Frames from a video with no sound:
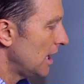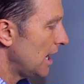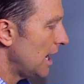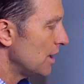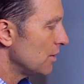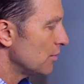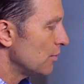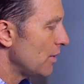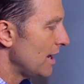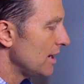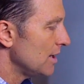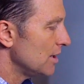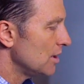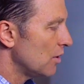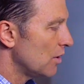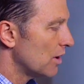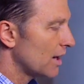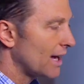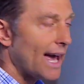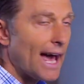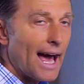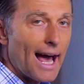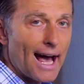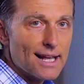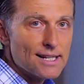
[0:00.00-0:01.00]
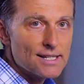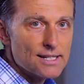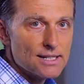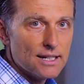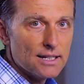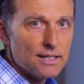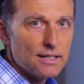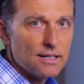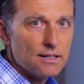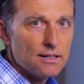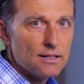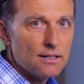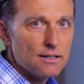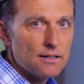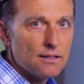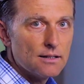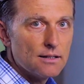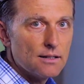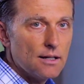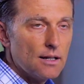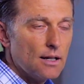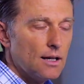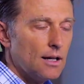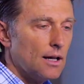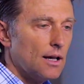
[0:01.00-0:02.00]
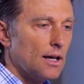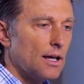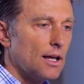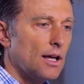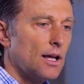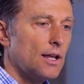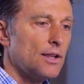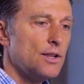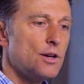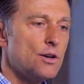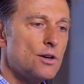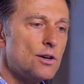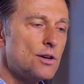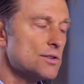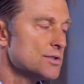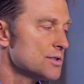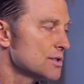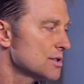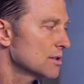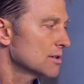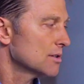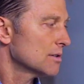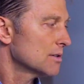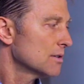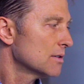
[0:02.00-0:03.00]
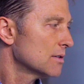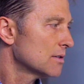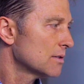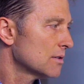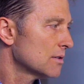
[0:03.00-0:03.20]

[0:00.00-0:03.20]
and retinoic acid. There's,